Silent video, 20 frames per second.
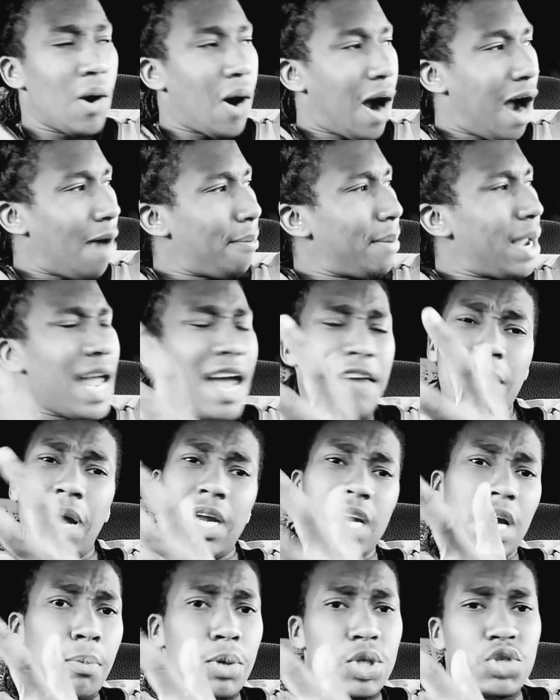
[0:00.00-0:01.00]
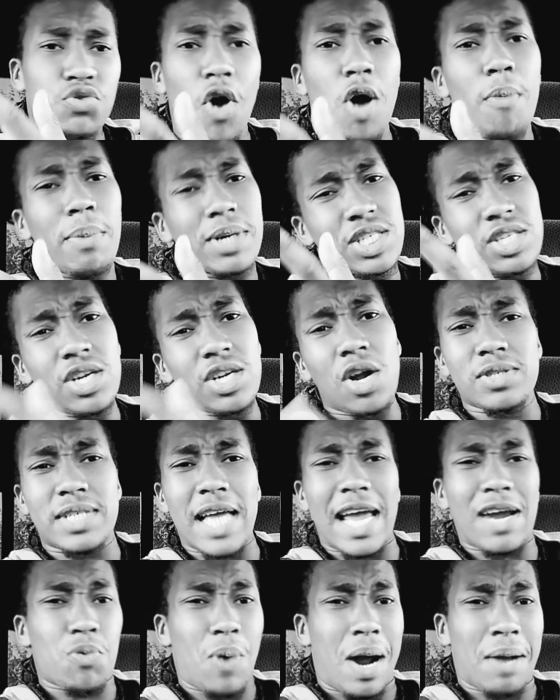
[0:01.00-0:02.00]
I may have my numbers wrong, but you know
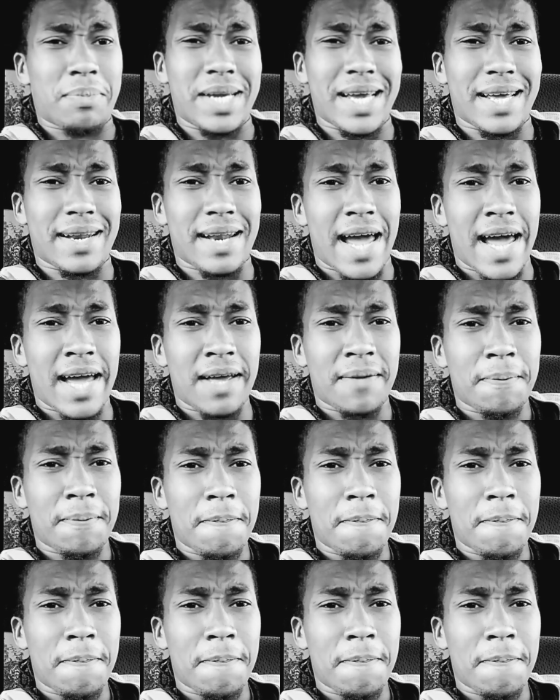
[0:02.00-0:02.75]
exactly where I'm getting at.